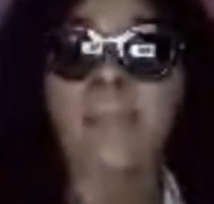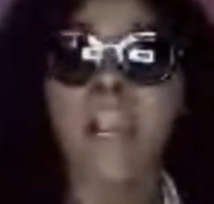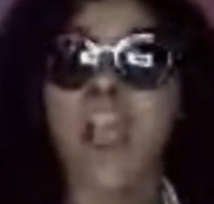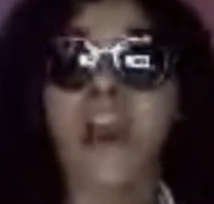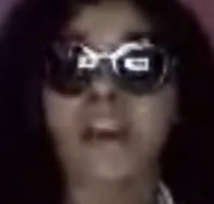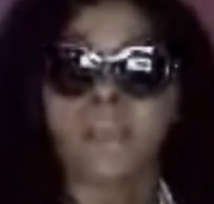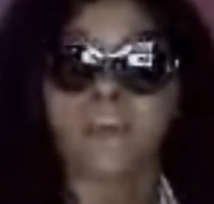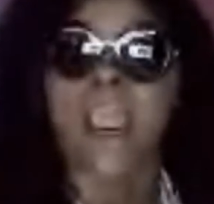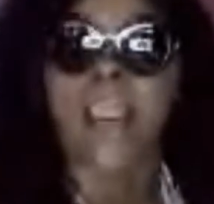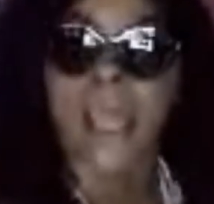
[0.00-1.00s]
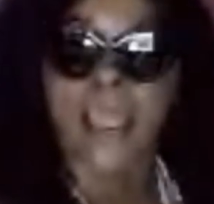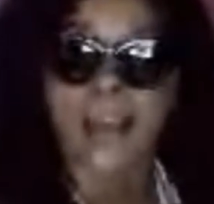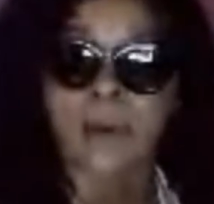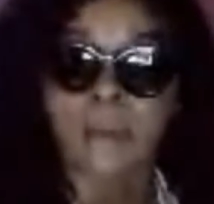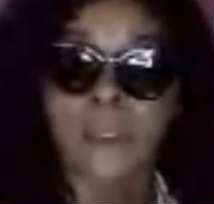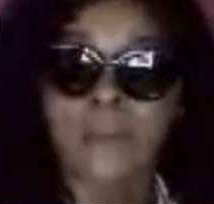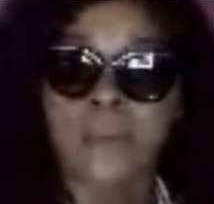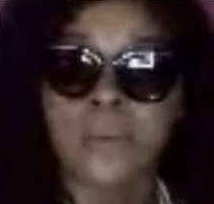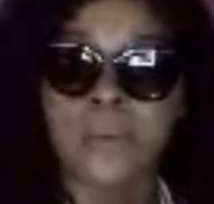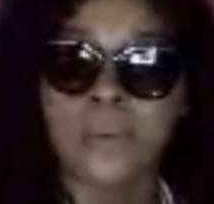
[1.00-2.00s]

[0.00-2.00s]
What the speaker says: I'm going to call the prayer line on you.